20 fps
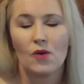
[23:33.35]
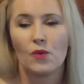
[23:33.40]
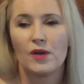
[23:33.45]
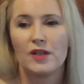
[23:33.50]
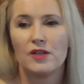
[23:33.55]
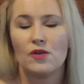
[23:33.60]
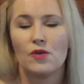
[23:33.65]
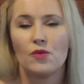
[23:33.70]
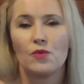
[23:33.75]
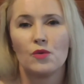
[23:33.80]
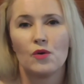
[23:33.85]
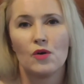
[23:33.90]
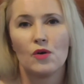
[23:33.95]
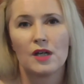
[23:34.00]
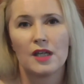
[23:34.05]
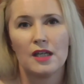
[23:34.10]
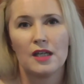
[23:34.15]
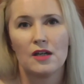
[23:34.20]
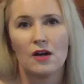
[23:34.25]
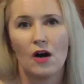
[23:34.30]
when you're
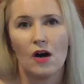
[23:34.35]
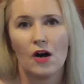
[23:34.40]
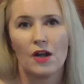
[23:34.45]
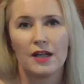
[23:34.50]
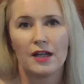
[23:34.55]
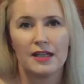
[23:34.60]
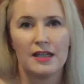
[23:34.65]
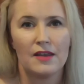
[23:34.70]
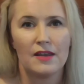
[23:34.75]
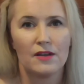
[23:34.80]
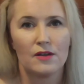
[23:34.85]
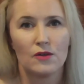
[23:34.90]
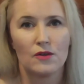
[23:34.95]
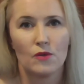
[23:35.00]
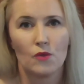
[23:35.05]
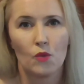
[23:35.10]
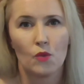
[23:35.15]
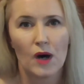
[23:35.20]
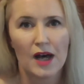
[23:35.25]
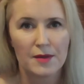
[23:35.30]
walking on either
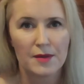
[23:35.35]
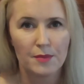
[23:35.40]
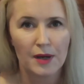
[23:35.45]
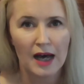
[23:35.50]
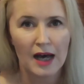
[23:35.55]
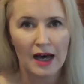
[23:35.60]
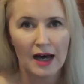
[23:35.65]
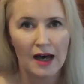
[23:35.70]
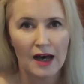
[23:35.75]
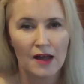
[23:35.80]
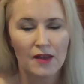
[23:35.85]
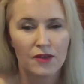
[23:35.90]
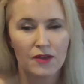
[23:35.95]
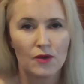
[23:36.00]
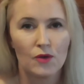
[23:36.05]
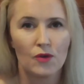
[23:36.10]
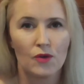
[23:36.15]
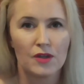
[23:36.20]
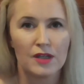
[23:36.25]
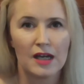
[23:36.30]
one path
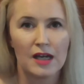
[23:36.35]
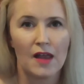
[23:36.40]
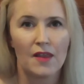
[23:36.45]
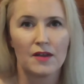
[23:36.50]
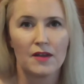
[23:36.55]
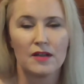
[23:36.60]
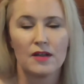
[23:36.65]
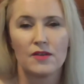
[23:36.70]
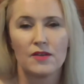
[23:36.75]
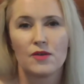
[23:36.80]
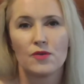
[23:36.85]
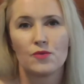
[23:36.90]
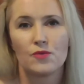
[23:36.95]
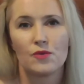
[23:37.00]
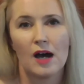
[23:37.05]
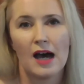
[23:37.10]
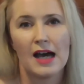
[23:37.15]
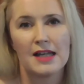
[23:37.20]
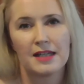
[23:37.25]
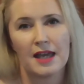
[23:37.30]
or the other, the
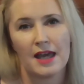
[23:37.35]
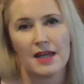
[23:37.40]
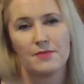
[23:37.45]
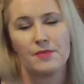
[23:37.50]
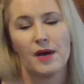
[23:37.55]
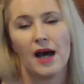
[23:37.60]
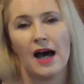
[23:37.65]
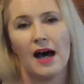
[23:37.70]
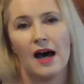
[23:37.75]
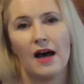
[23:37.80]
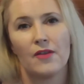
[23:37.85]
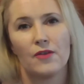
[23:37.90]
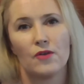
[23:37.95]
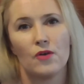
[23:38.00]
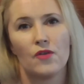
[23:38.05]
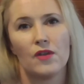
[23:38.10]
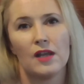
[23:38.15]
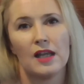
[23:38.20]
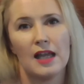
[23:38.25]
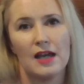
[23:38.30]
right hand path
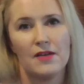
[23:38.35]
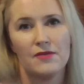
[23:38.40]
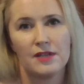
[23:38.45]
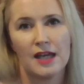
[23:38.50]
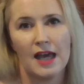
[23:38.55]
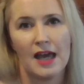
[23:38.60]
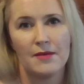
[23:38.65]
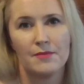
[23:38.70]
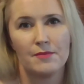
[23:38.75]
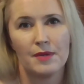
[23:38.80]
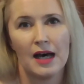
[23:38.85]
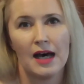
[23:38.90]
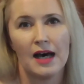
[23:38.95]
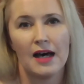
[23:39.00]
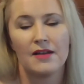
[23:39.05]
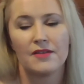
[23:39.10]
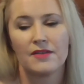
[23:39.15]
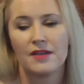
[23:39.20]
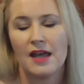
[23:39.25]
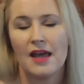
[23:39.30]
or the left hand
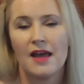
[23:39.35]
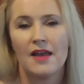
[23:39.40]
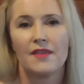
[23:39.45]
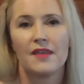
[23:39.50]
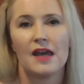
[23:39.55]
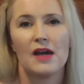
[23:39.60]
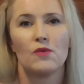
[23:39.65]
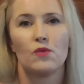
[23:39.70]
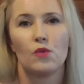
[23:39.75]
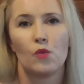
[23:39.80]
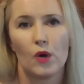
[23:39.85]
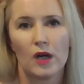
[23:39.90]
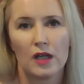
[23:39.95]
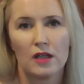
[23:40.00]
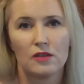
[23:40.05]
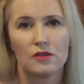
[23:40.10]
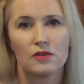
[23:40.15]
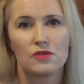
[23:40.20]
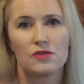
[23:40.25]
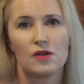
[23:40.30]
path, that well